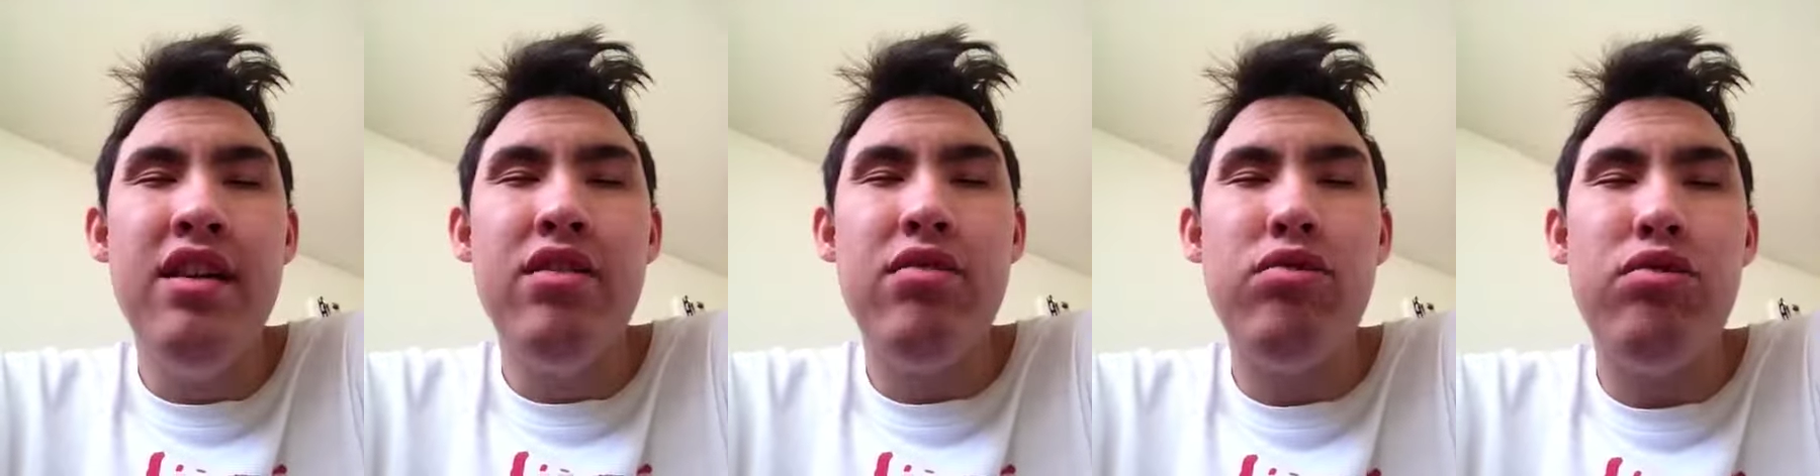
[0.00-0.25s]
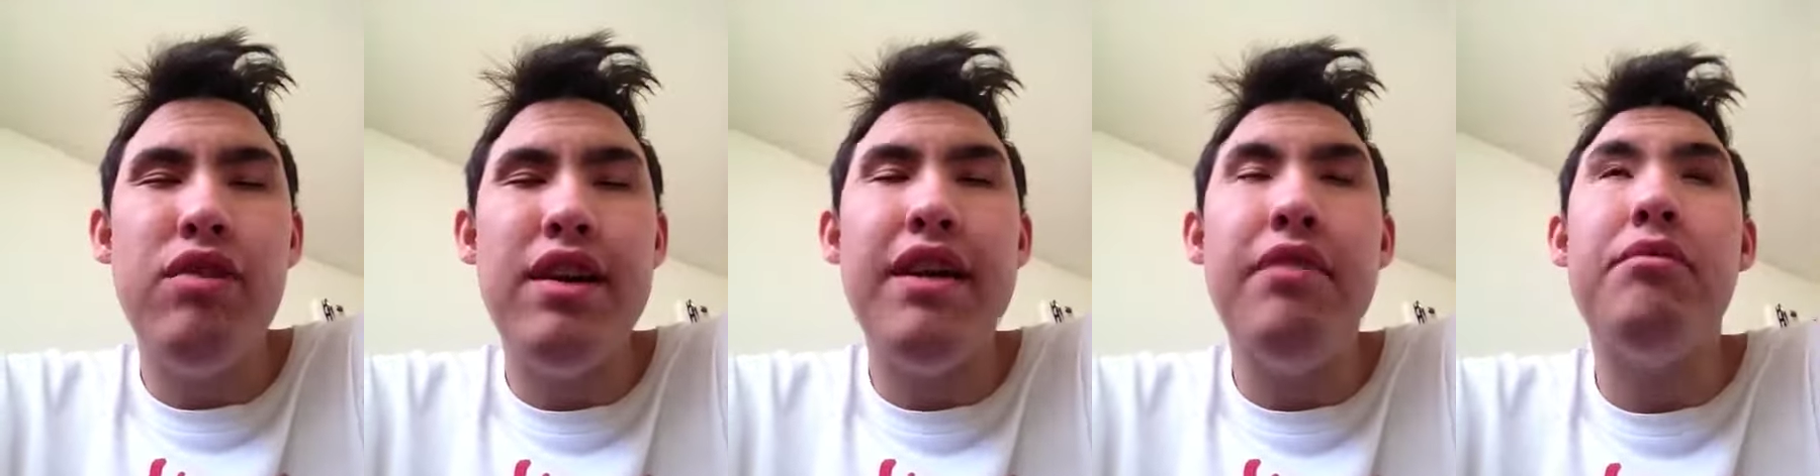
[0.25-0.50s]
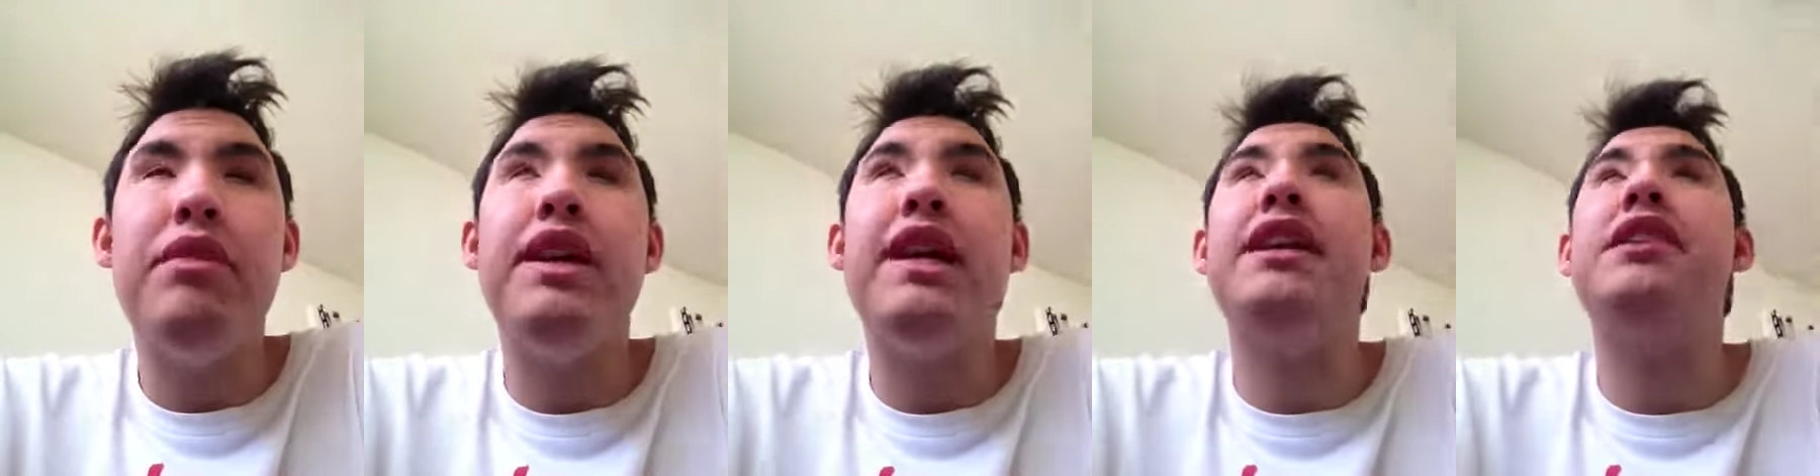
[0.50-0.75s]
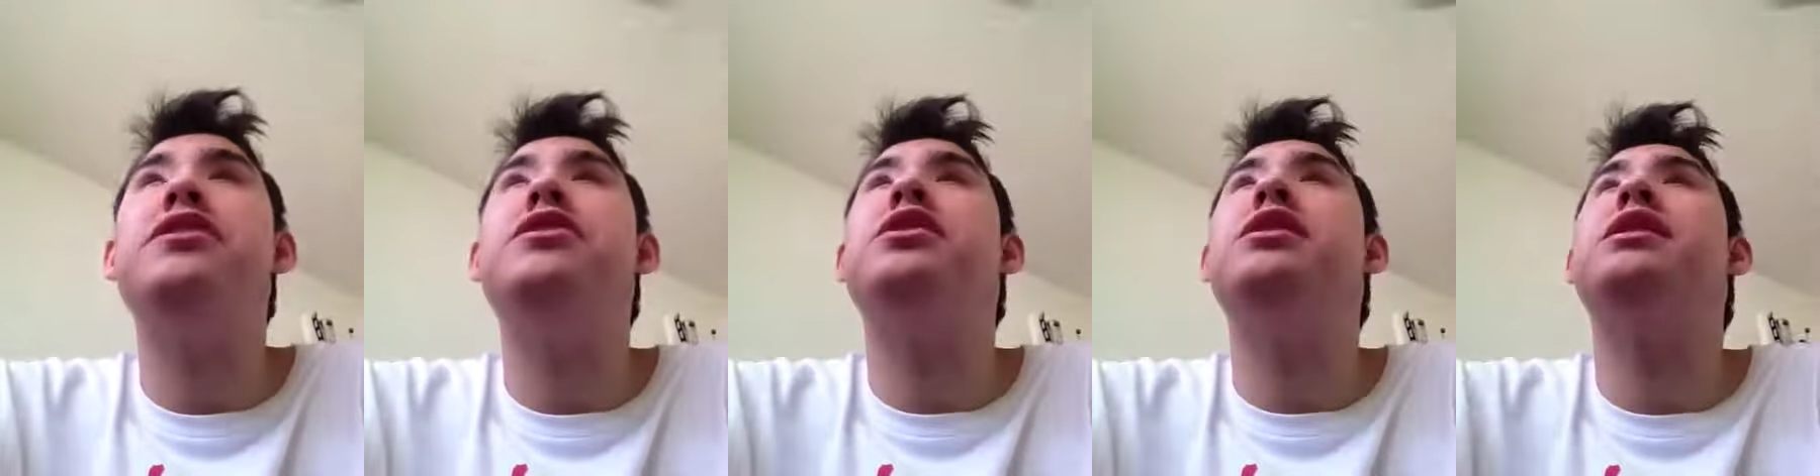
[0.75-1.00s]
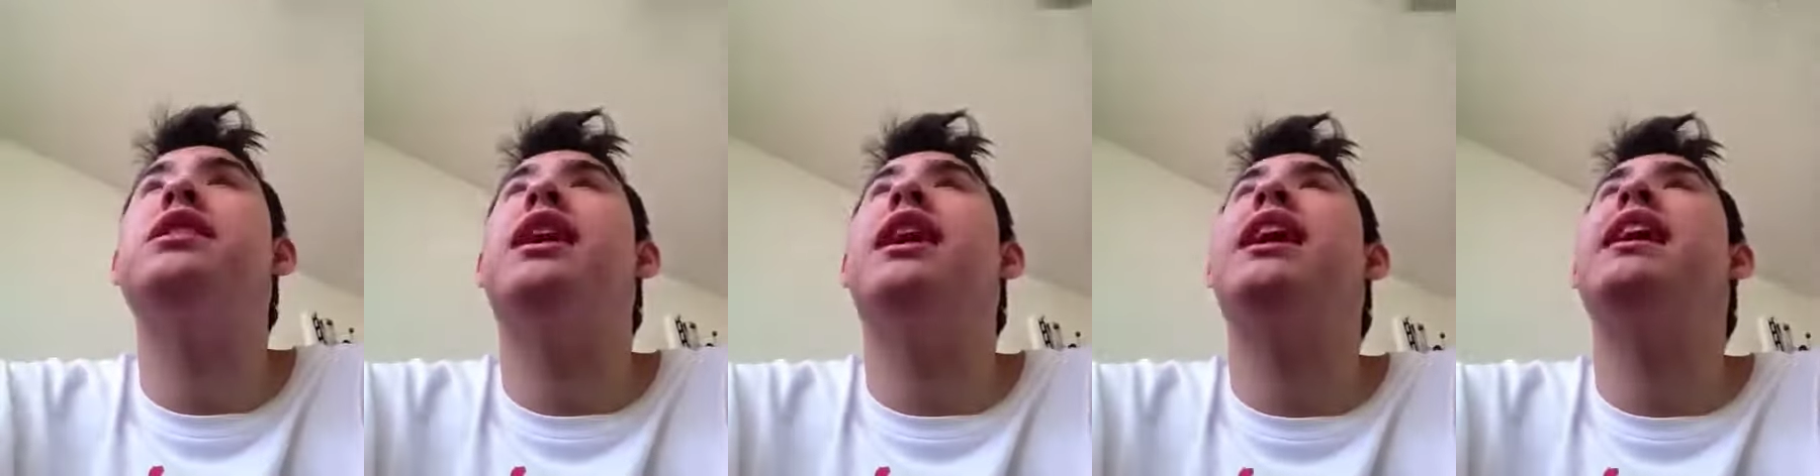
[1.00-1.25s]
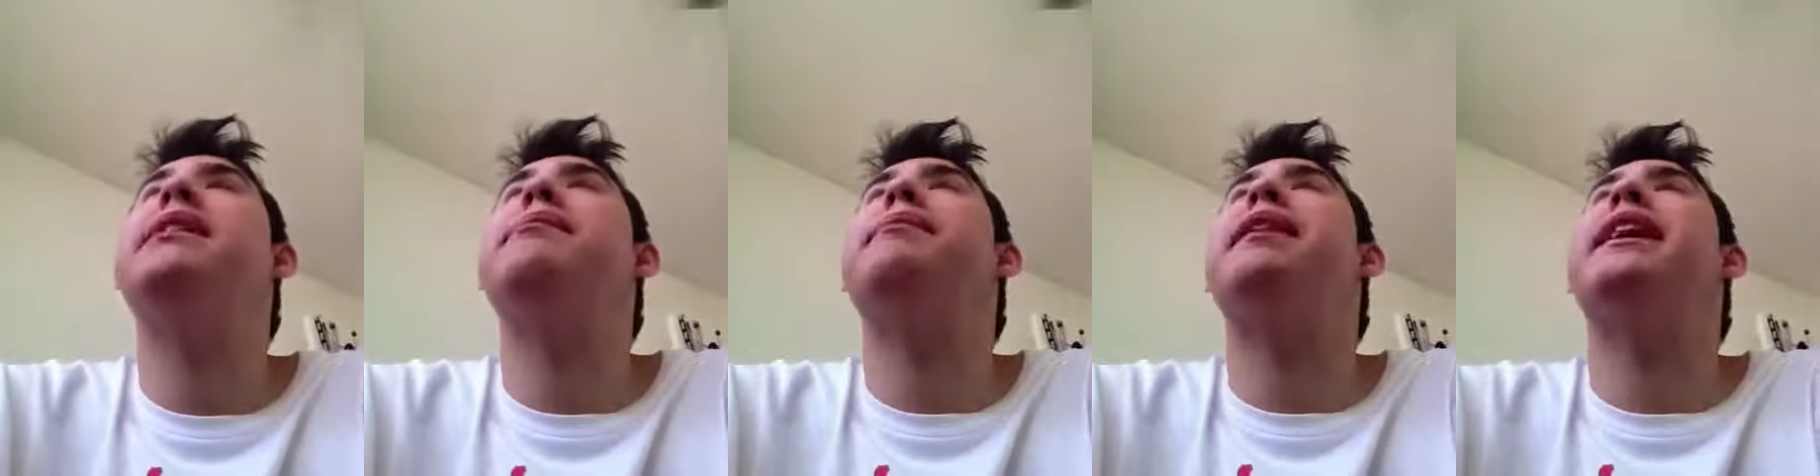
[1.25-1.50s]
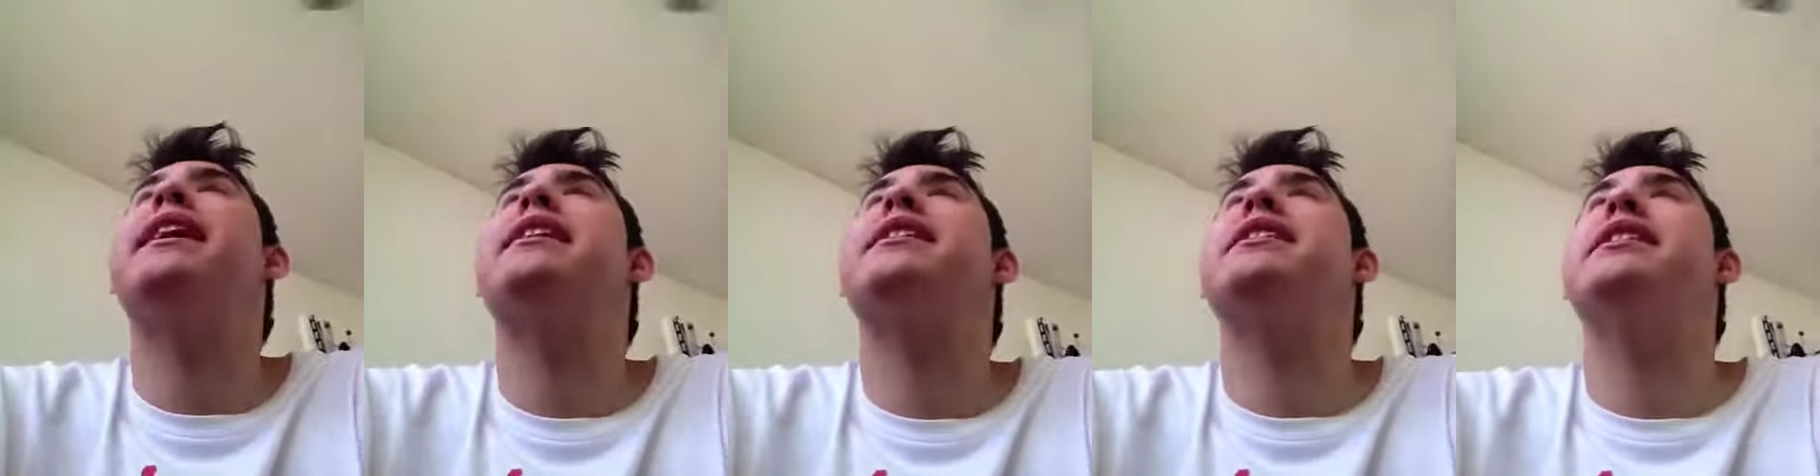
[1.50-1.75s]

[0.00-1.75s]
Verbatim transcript: 21 inch iMac,